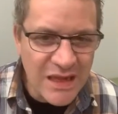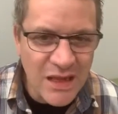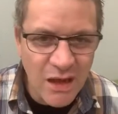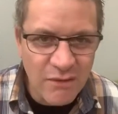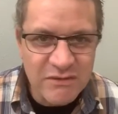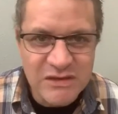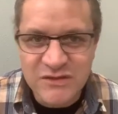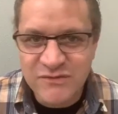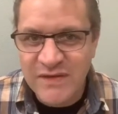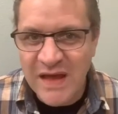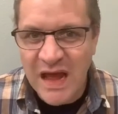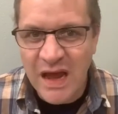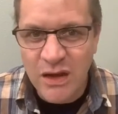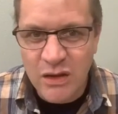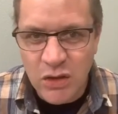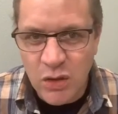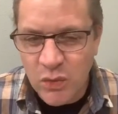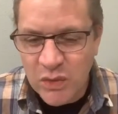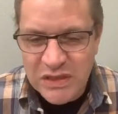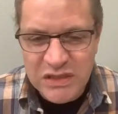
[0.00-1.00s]
of its
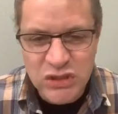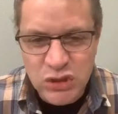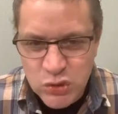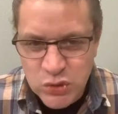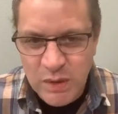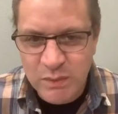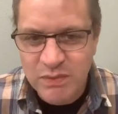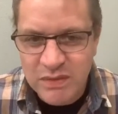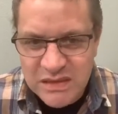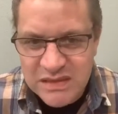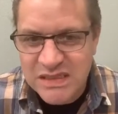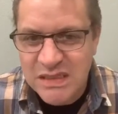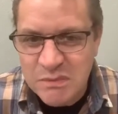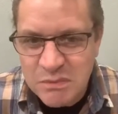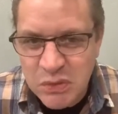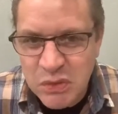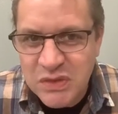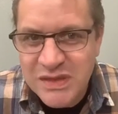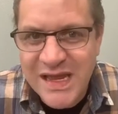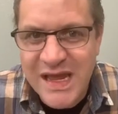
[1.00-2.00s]
value. He stripped the
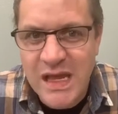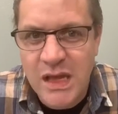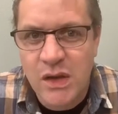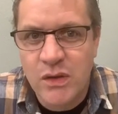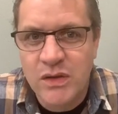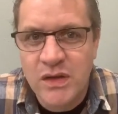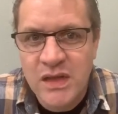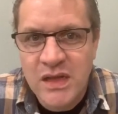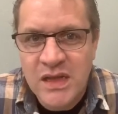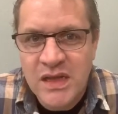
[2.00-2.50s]
temple down.